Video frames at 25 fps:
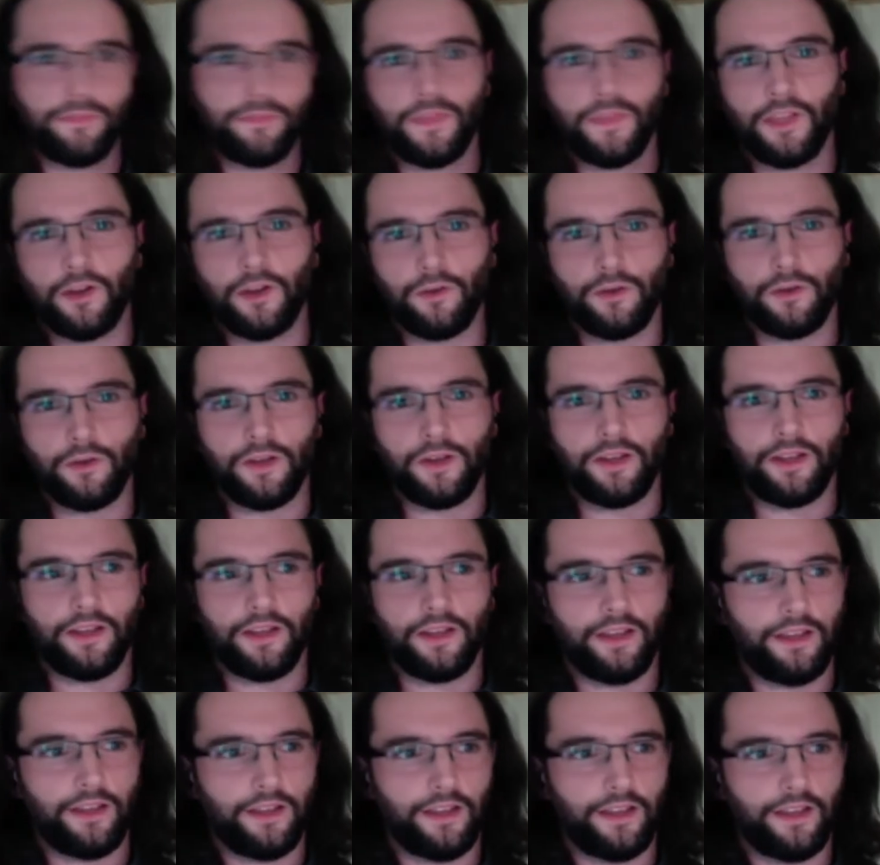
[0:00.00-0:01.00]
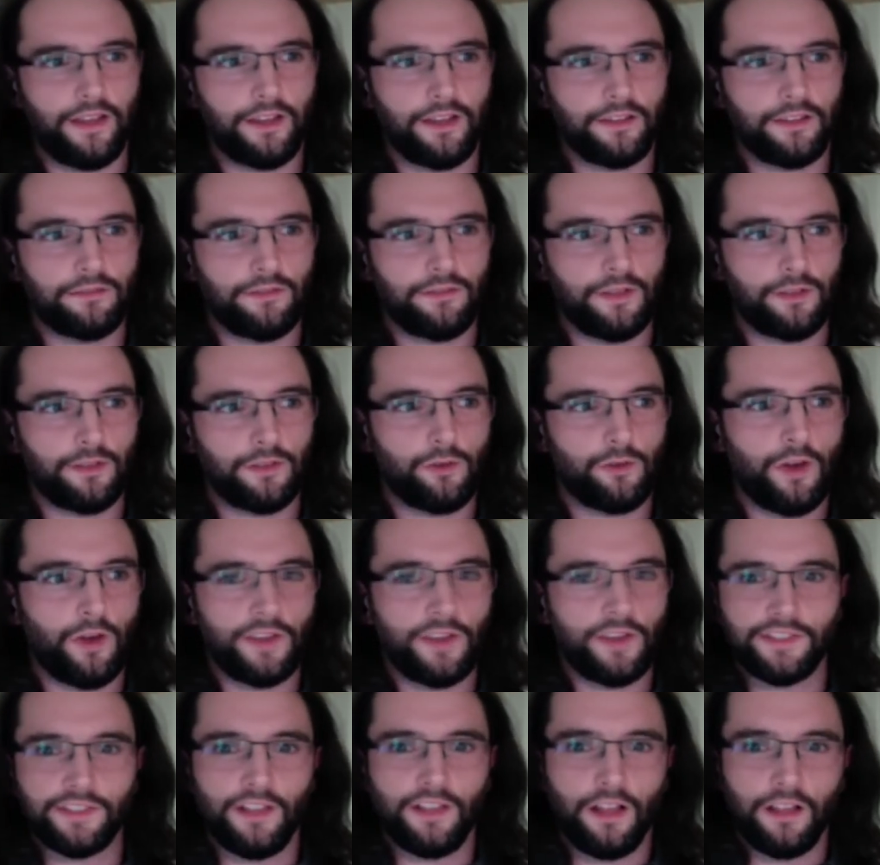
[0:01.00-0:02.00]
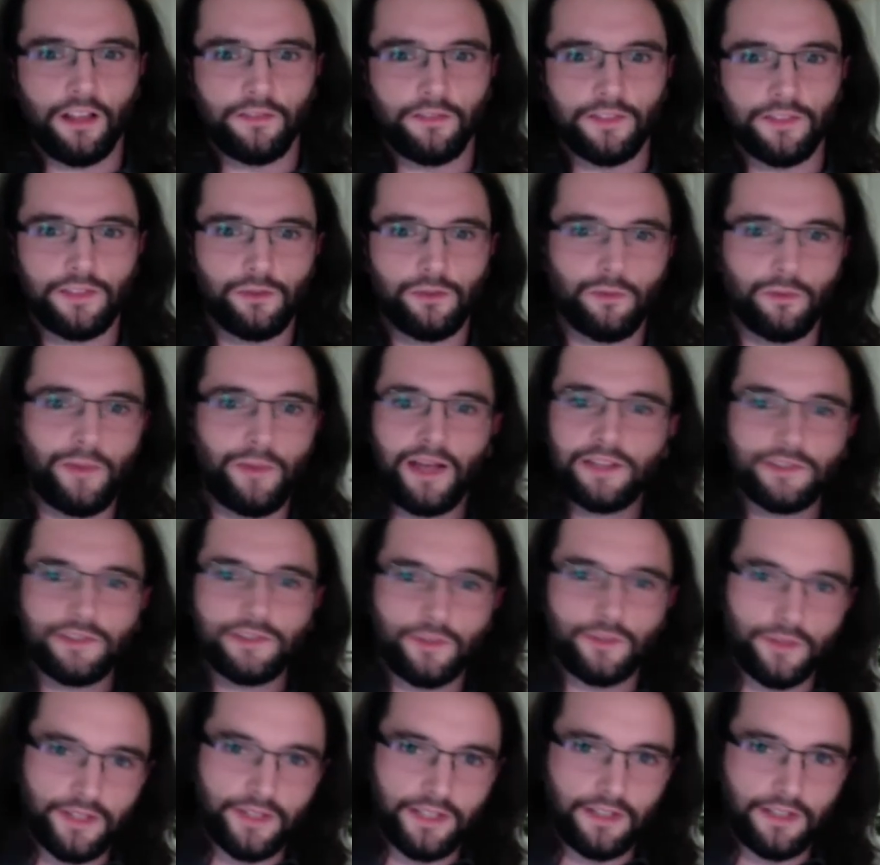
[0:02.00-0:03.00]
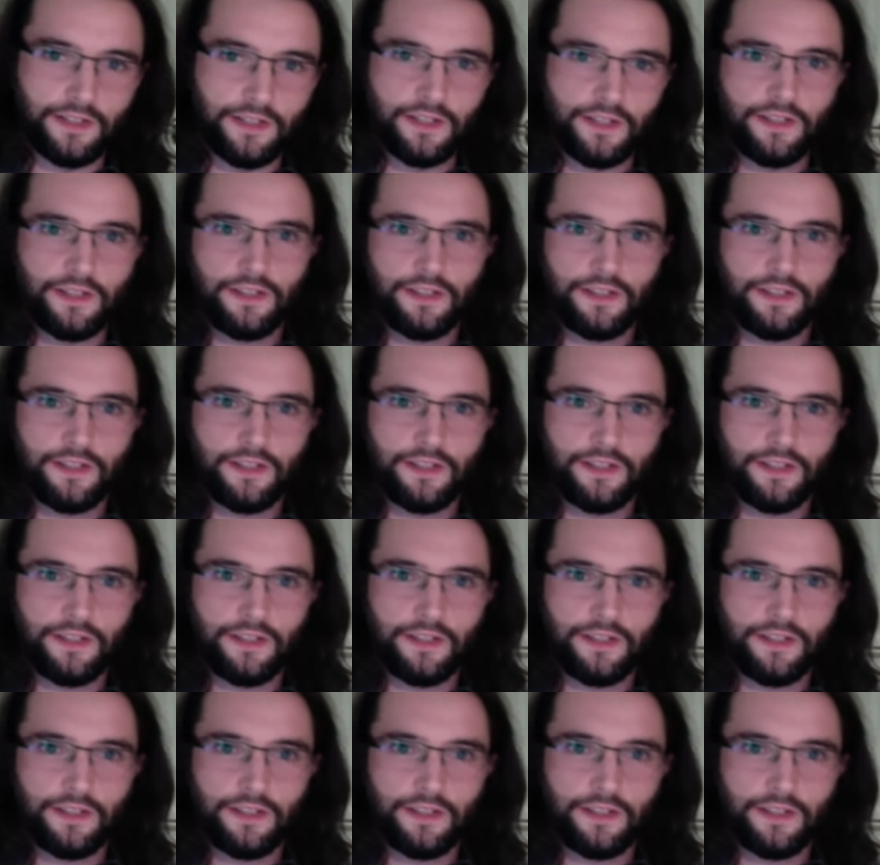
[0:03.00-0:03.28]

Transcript: you know, a cross dissolve into a backstory,